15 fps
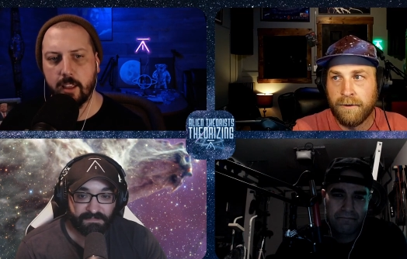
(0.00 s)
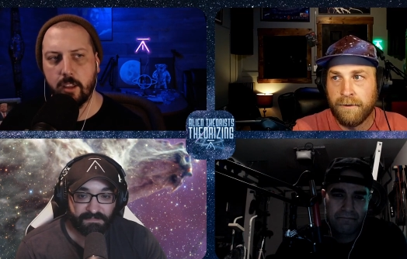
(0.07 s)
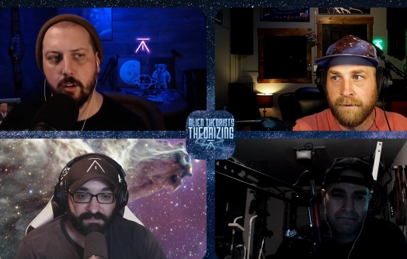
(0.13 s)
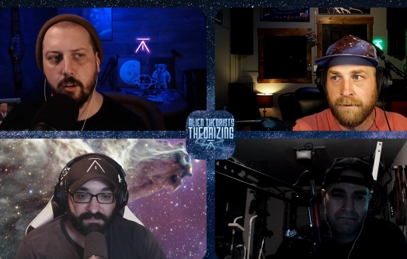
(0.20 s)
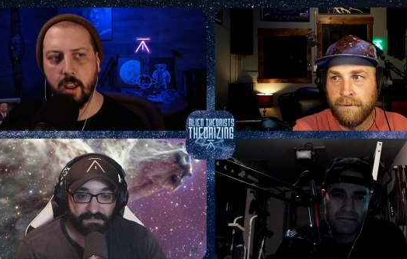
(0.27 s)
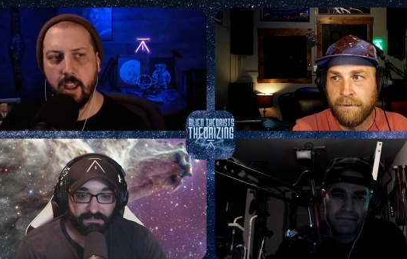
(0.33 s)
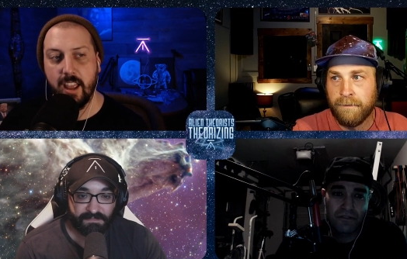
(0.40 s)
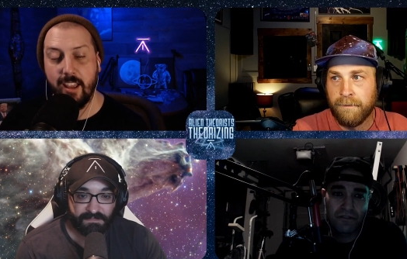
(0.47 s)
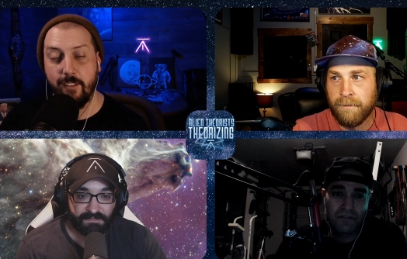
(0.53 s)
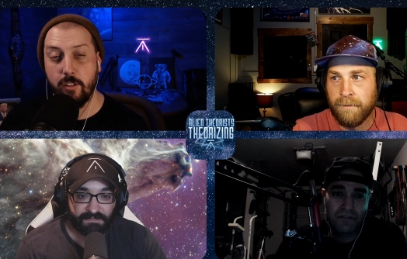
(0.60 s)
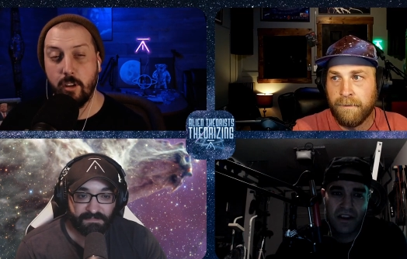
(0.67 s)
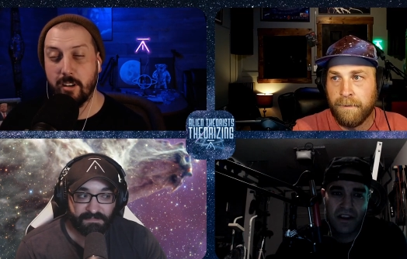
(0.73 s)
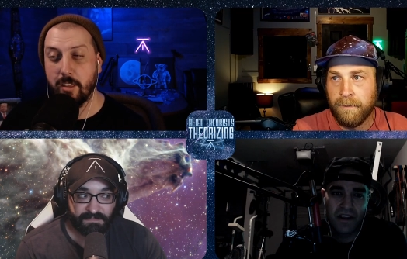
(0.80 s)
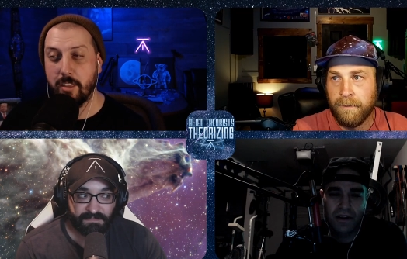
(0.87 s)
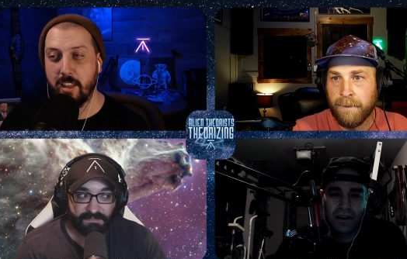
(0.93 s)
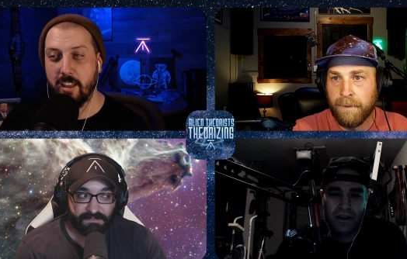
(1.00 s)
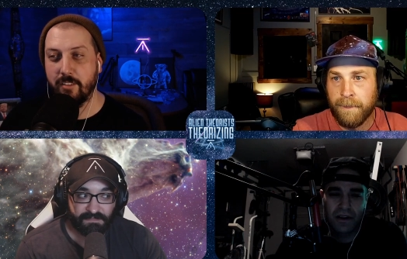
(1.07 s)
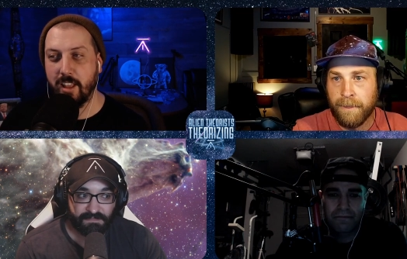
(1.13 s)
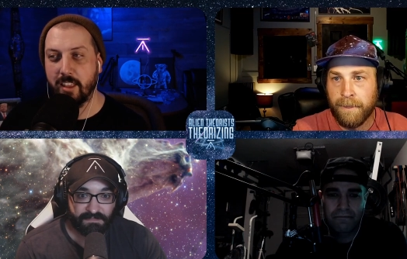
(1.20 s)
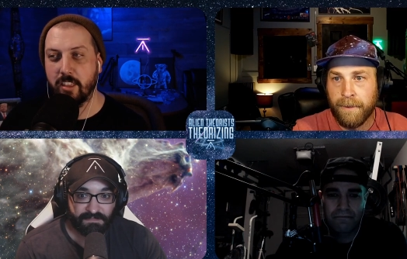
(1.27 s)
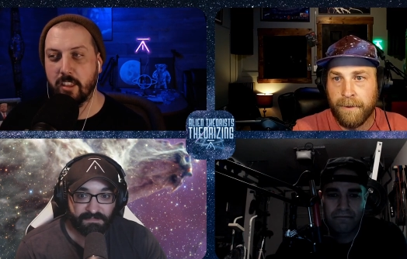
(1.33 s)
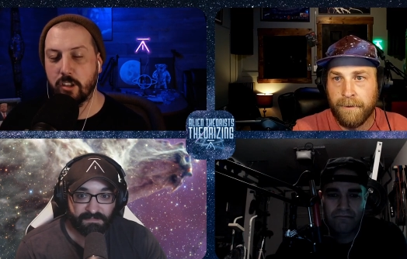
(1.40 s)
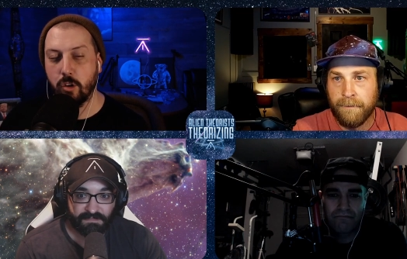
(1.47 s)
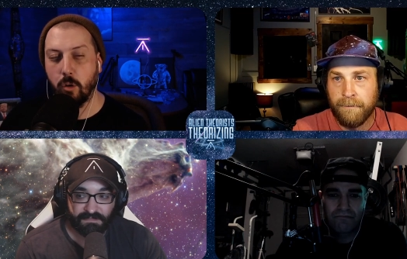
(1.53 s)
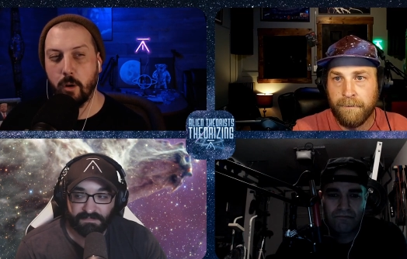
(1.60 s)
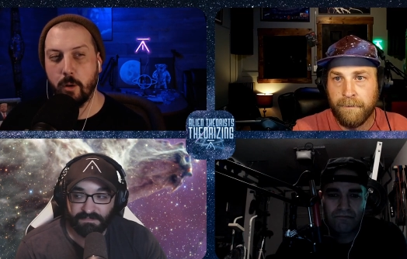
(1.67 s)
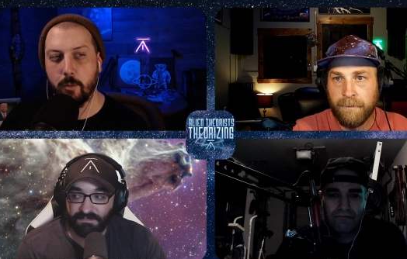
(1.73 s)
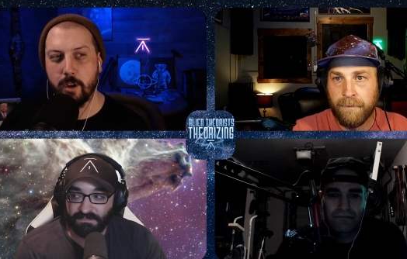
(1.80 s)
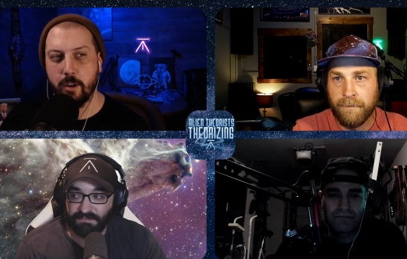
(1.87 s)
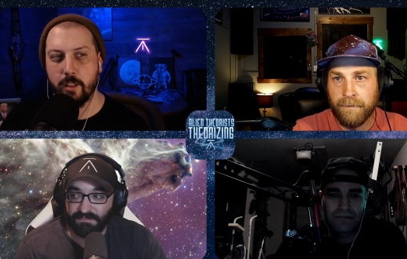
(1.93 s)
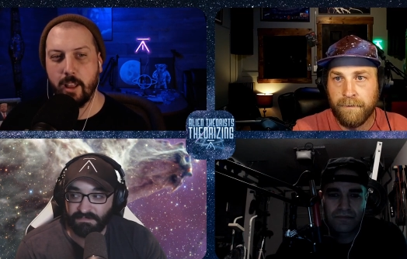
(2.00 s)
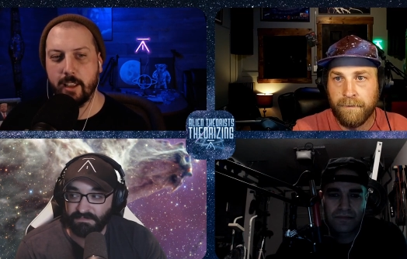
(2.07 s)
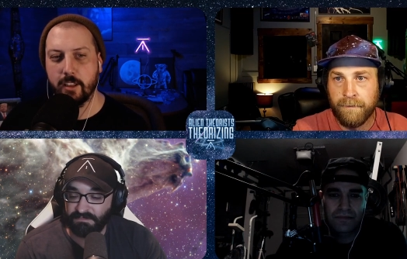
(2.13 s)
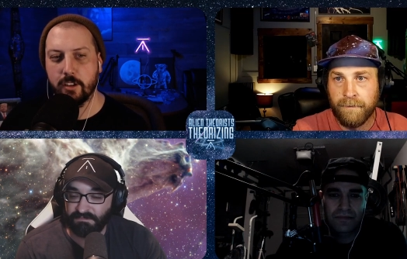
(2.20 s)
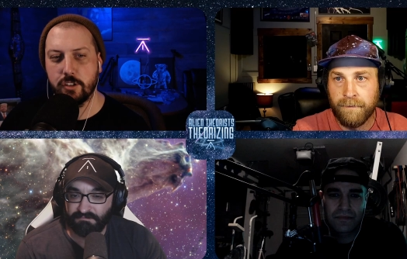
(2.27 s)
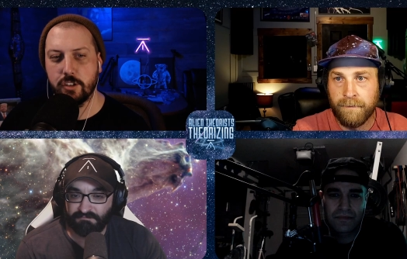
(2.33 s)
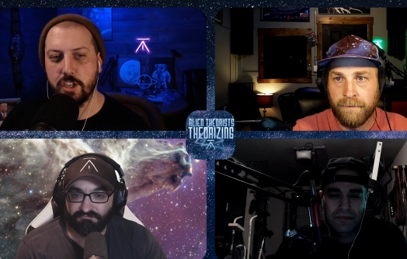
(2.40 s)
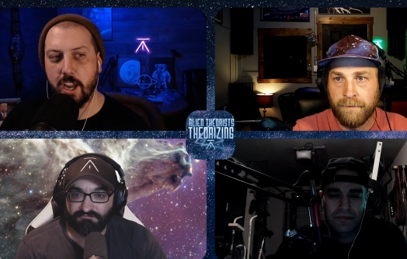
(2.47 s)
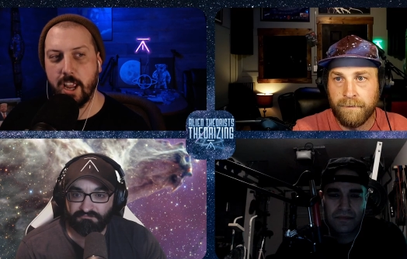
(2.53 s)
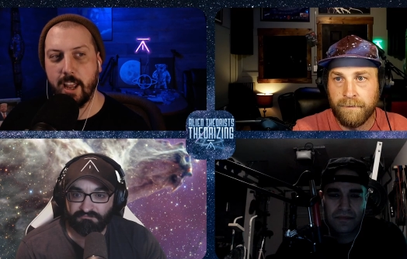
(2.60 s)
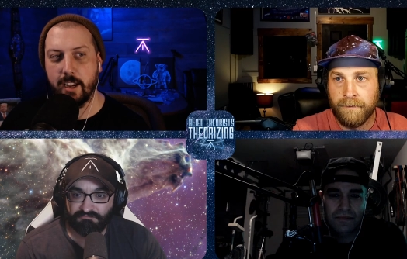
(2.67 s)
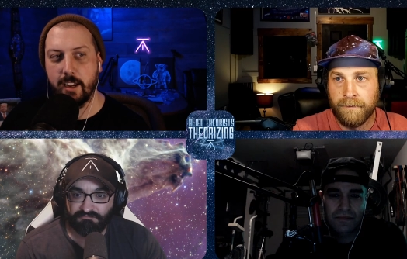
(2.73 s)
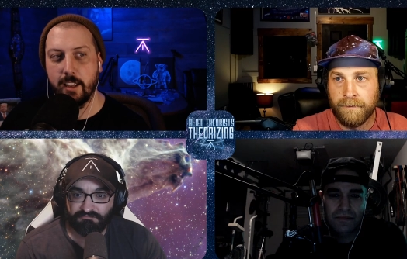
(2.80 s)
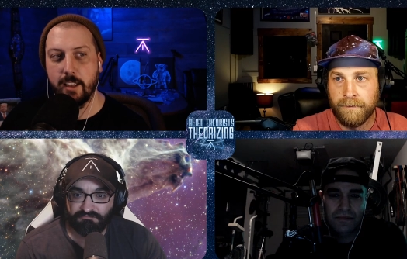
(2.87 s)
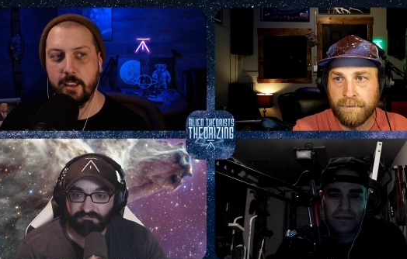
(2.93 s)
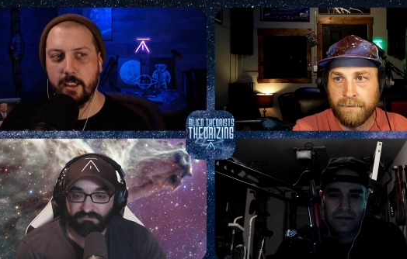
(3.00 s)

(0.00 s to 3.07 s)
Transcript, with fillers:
Speaker 1: Like you, your you favorite. Had think of like the toy where you're like, shit,